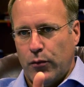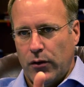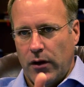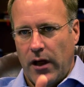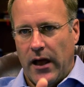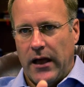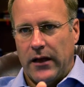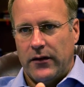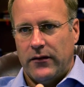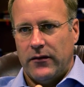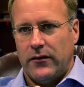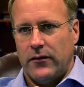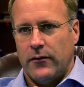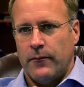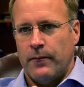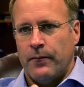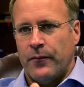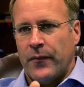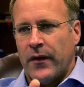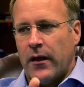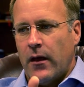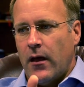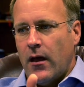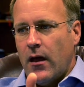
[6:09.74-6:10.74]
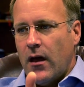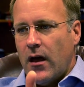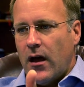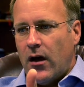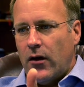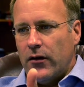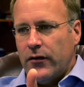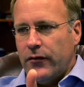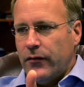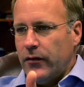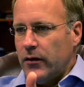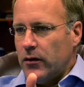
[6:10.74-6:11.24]
place. I
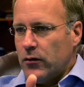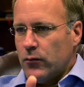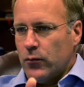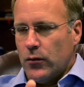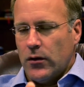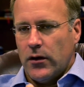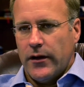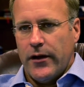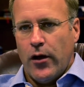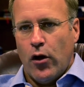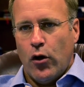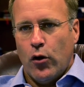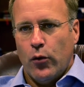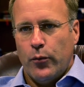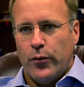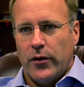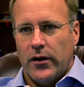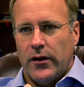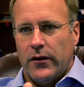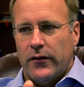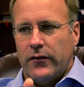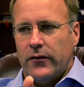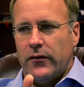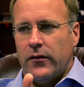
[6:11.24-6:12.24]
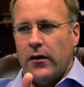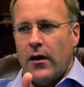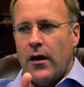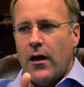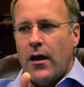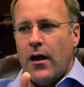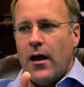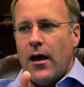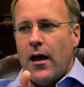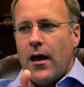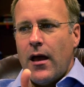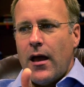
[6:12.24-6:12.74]
was feeling really hopeless,
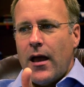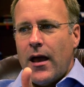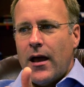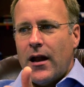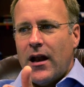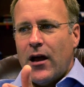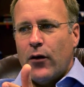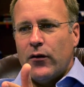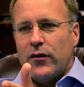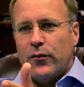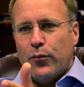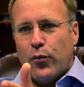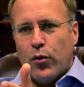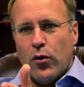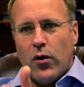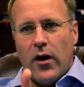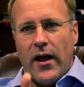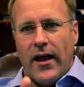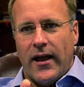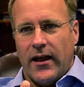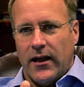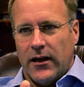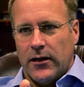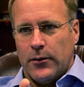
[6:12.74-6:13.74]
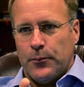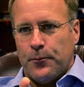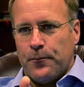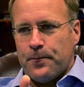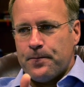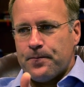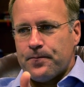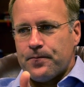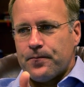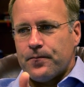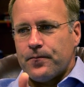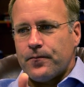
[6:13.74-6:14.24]
and I was praying,
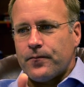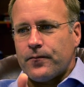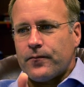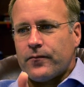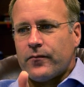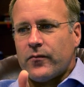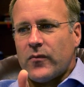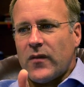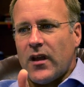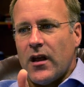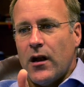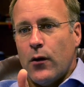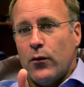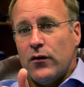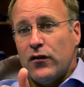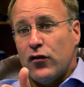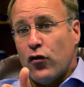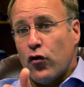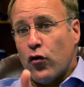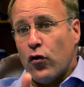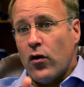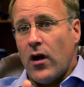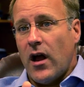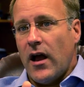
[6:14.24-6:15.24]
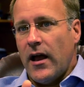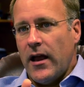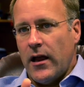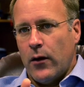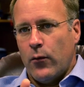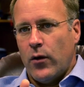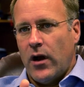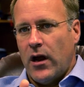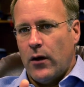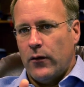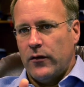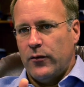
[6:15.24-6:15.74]
and I was crying
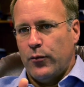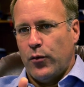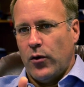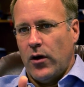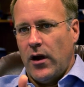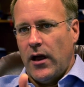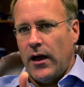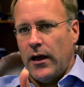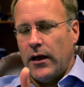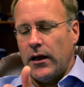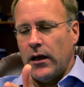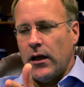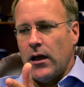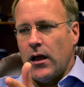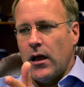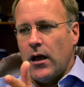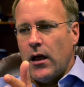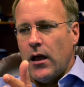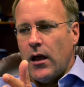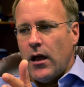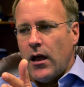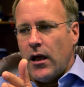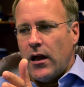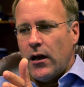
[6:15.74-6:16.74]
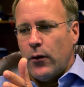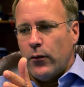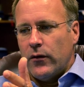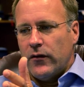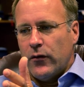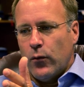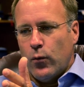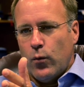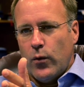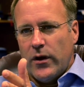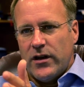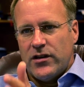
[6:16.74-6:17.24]
when I was praying. And it was
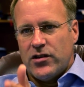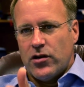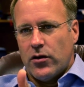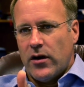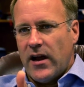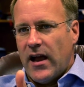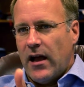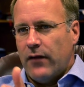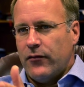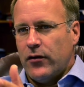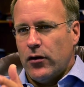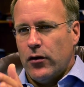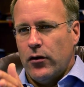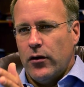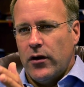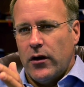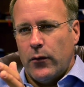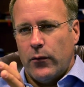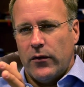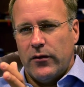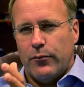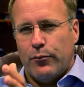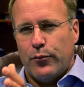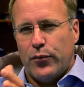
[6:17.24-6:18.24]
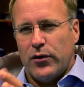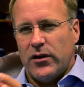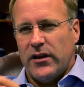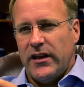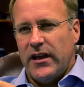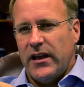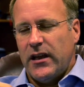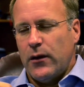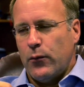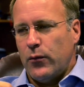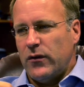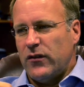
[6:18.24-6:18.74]
a winter afternoon, it was
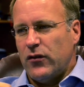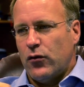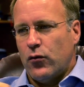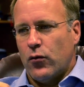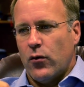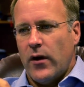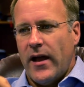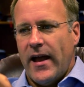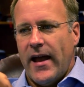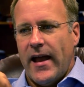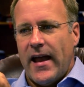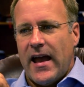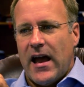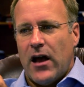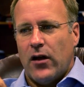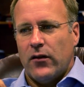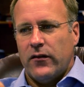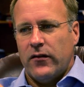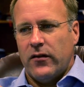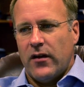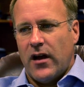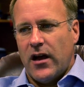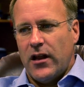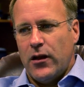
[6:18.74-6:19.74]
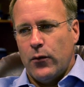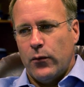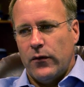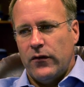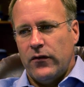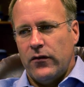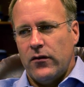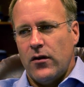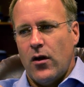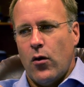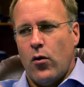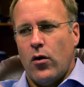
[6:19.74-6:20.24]
bleak, it was gray, outside there was
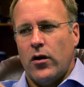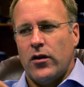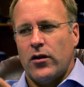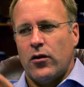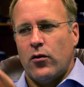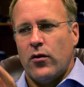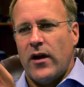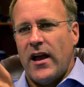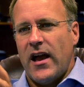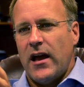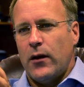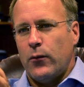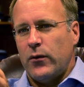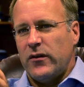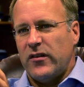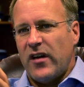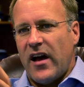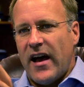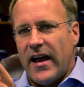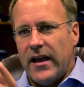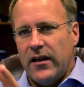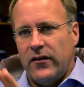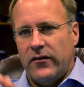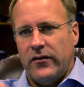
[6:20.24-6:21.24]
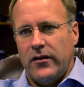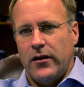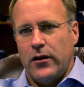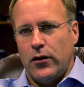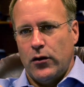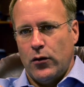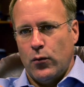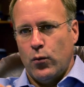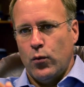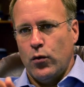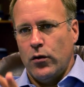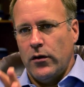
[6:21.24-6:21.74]
snow on the ground, it was icy in
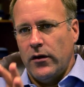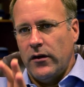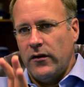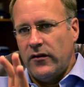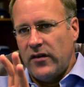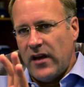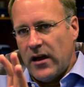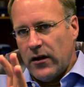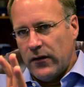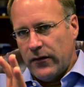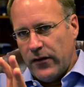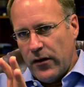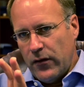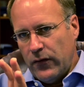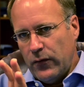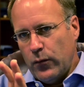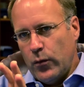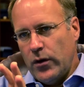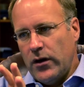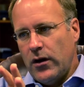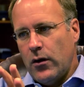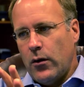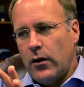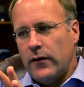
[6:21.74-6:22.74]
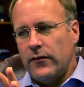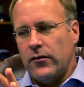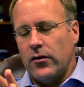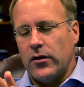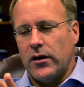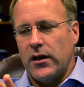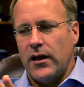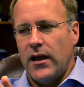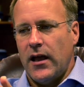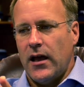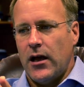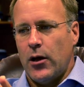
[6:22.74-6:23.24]
the woods out this window I was
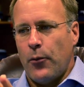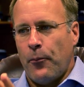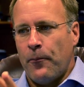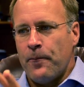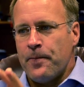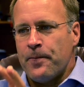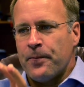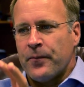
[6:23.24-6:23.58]
looking out.